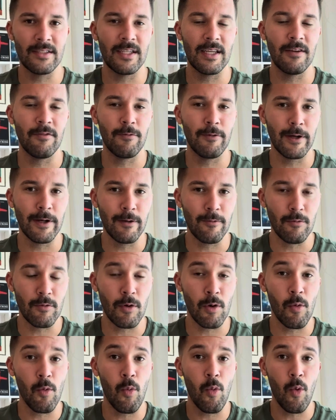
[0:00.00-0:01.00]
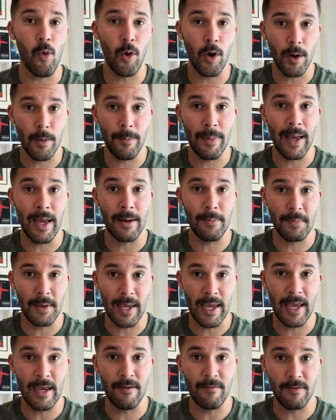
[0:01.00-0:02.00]
if we reward bad
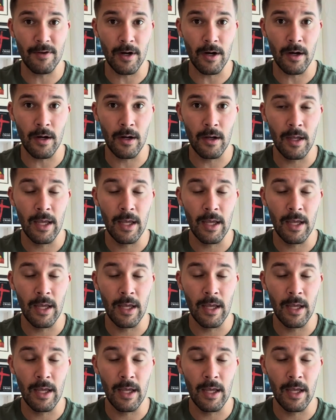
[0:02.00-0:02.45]
behavior,